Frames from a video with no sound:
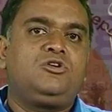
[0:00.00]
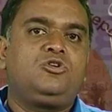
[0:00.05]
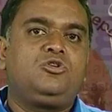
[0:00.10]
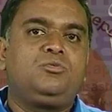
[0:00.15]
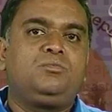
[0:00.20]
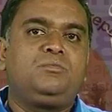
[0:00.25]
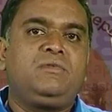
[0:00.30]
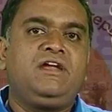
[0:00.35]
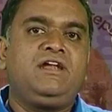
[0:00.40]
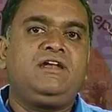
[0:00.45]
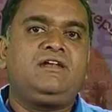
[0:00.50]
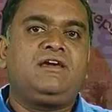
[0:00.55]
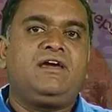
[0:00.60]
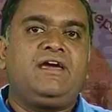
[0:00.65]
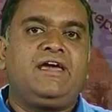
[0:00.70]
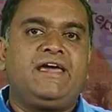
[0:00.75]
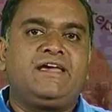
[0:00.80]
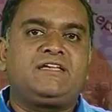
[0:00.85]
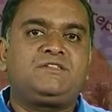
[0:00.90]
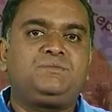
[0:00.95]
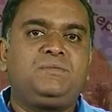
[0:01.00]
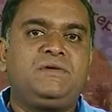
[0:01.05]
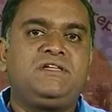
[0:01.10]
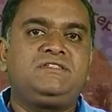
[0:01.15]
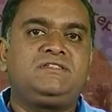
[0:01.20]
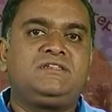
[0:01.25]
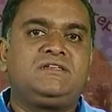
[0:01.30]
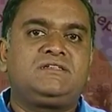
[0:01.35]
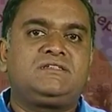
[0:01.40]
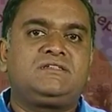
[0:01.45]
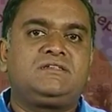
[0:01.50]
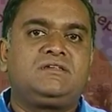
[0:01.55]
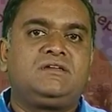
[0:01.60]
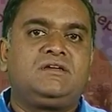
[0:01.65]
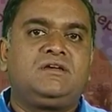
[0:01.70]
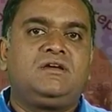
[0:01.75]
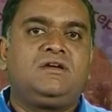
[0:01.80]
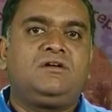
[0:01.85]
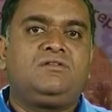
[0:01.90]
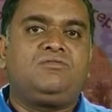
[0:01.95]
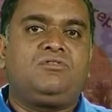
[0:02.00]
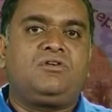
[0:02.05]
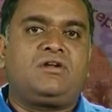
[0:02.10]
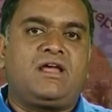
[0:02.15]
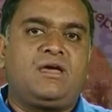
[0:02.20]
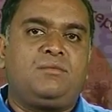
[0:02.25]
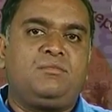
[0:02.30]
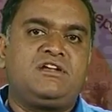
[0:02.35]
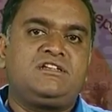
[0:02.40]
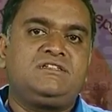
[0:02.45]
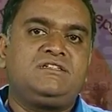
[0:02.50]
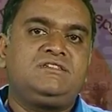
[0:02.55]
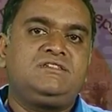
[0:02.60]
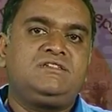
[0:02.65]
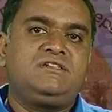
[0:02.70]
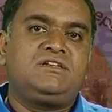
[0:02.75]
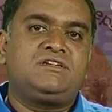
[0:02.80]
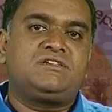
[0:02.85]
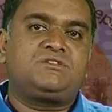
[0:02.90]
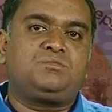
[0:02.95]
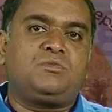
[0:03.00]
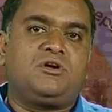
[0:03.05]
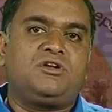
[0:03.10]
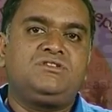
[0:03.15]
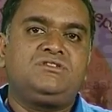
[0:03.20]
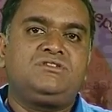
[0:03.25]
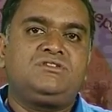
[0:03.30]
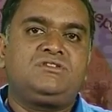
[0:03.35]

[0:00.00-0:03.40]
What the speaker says: to meet expenses for emergency response,